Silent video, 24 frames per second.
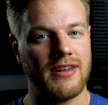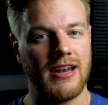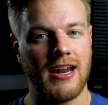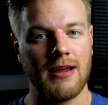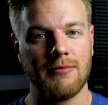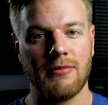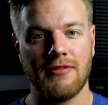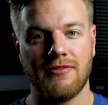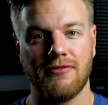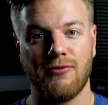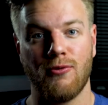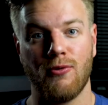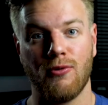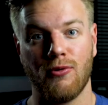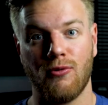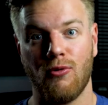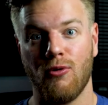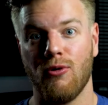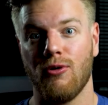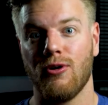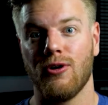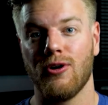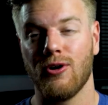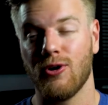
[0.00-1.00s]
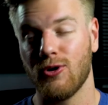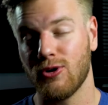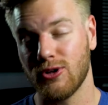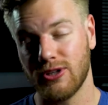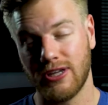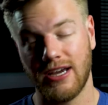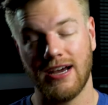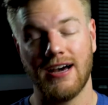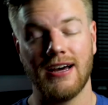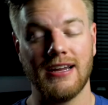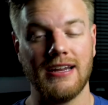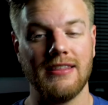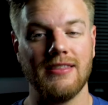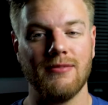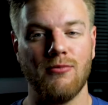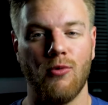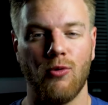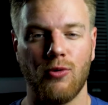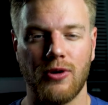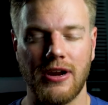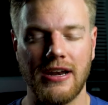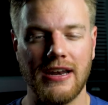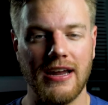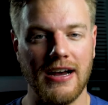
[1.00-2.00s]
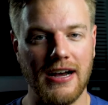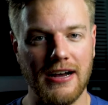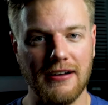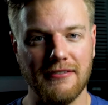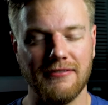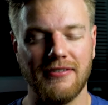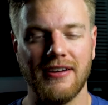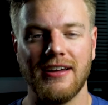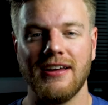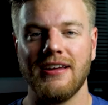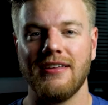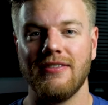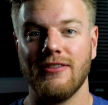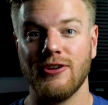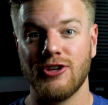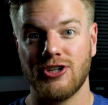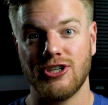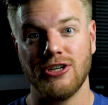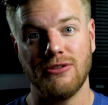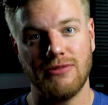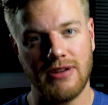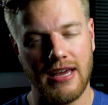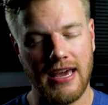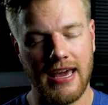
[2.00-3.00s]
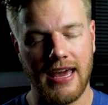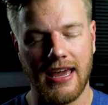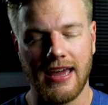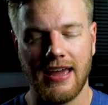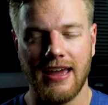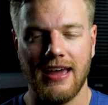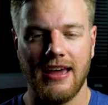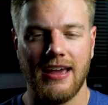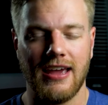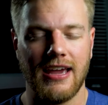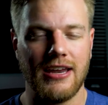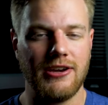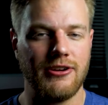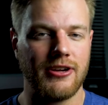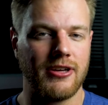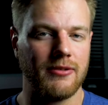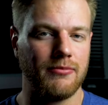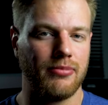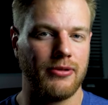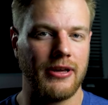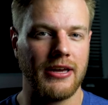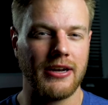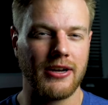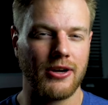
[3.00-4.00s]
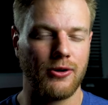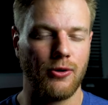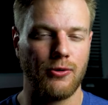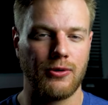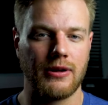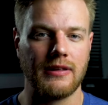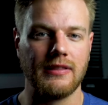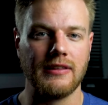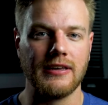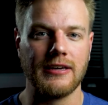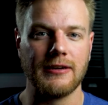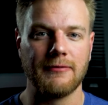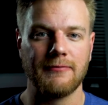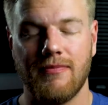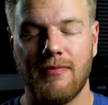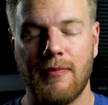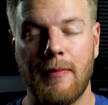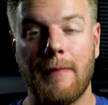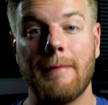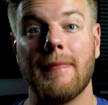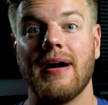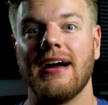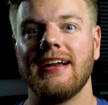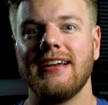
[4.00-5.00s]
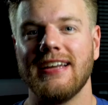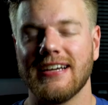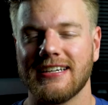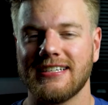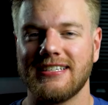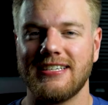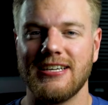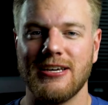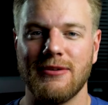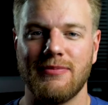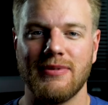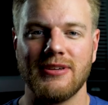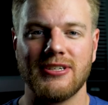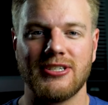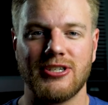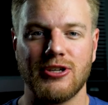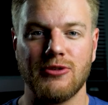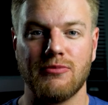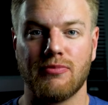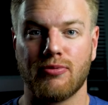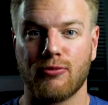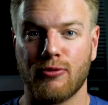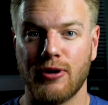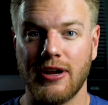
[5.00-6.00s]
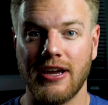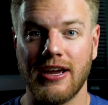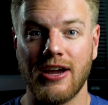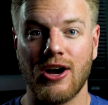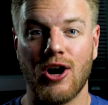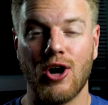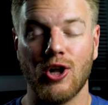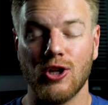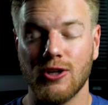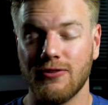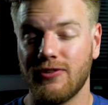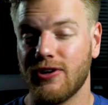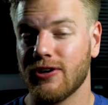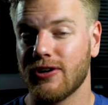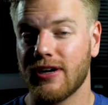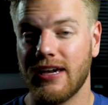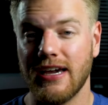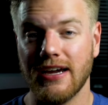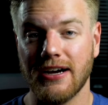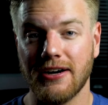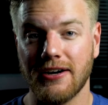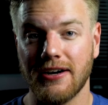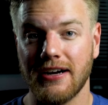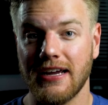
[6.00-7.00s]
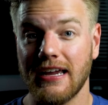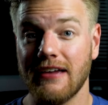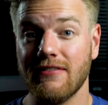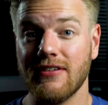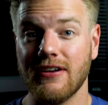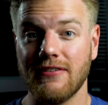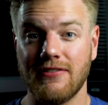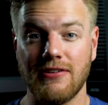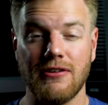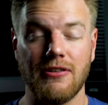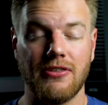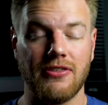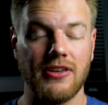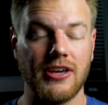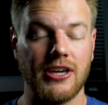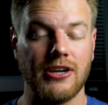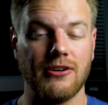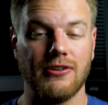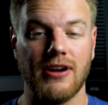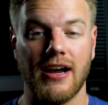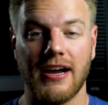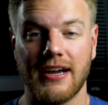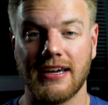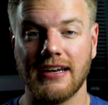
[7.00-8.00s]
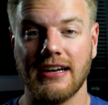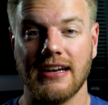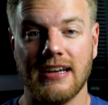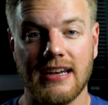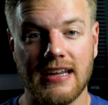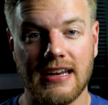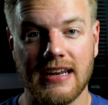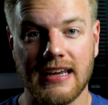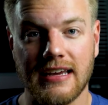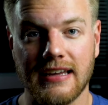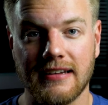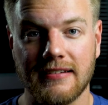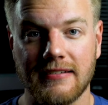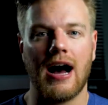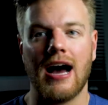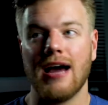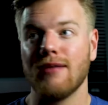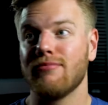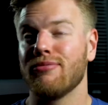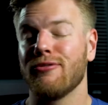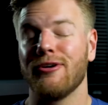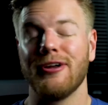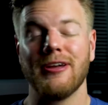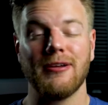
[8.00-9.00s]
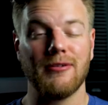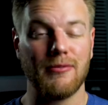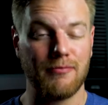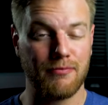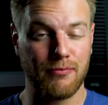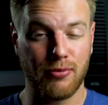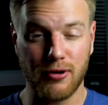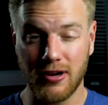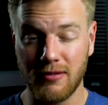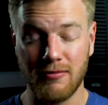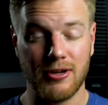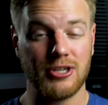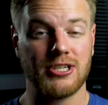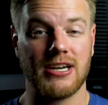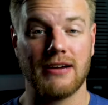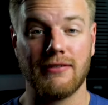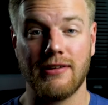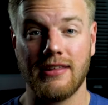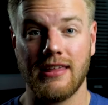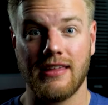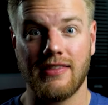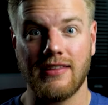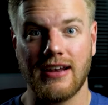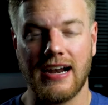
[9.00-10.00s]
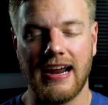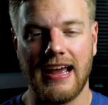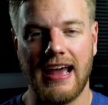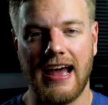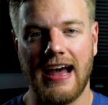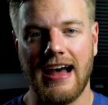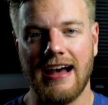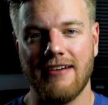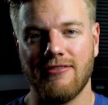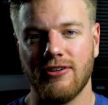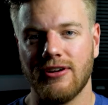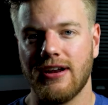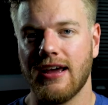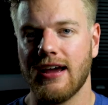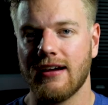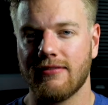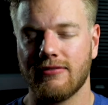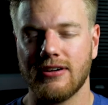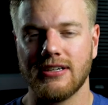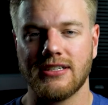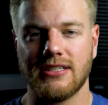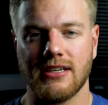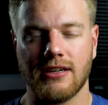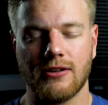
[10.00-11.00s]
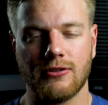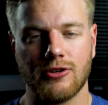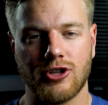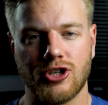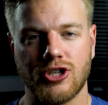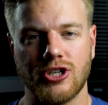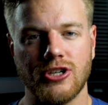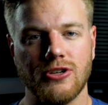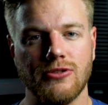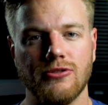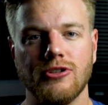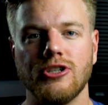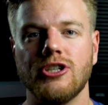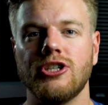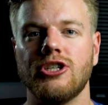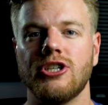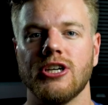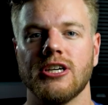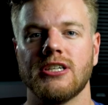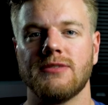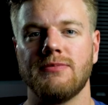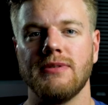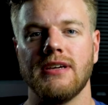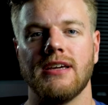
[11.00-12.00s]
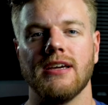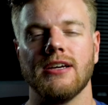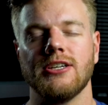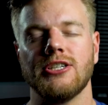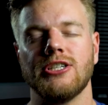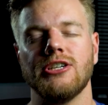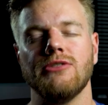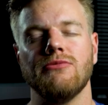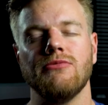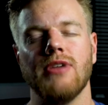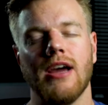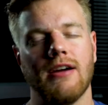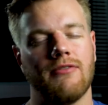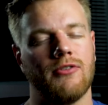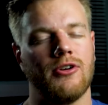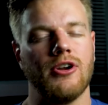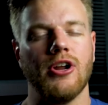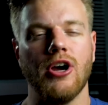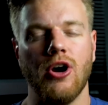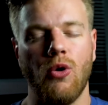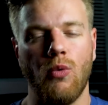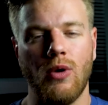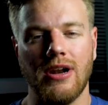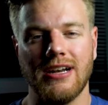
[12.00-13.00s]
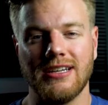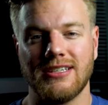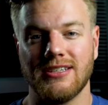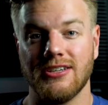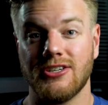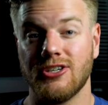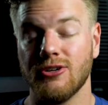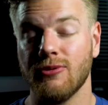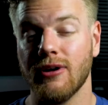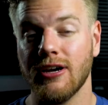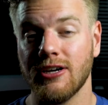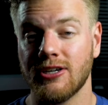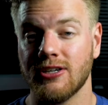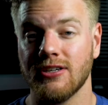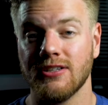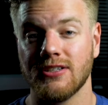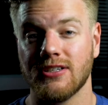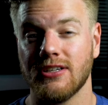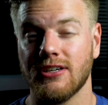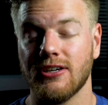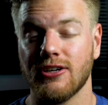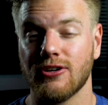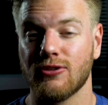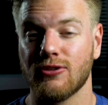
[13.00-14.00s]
night before or early on in the morning of the shoot day, and you can plan accordingly. My next tip is to bring all of your gear, even if you think you're not gonna need it. I bring pretty much everything that I have on every single shoot, just because you never know when a situation is gonna